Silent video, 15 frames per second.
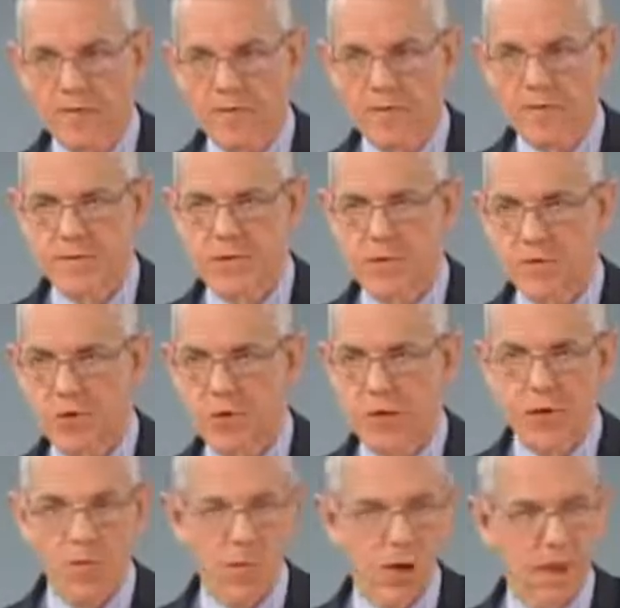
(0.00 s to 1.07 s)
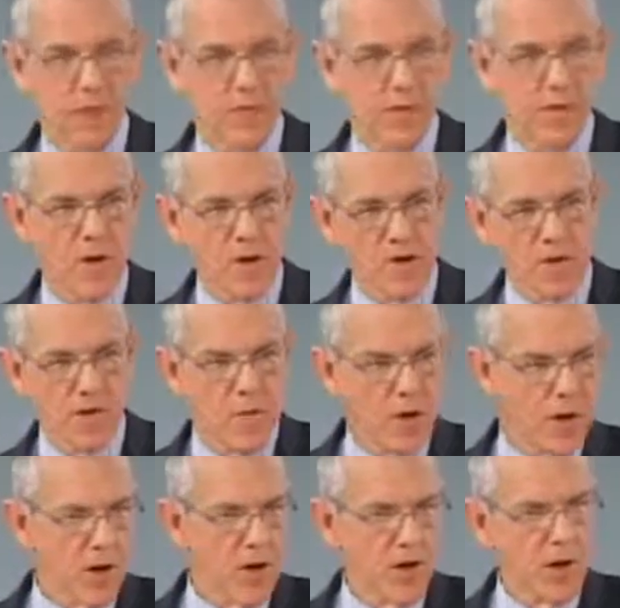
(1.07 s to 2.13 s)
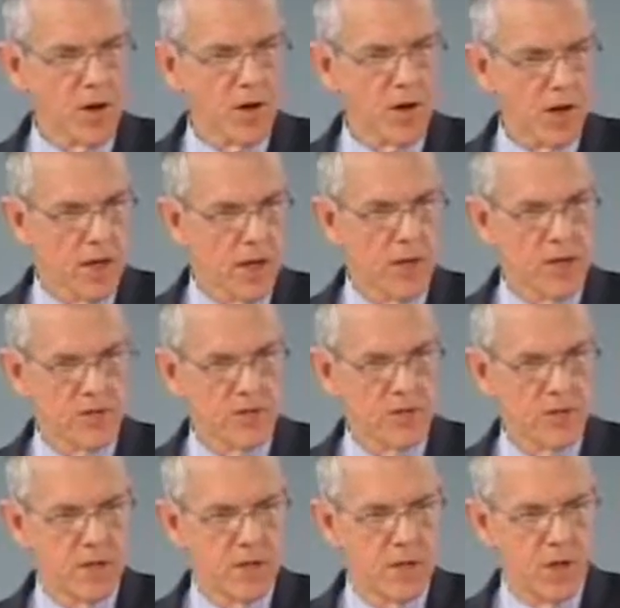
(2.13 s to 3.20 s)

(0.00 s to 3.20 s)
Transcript: That's Albright, father of American archaeology.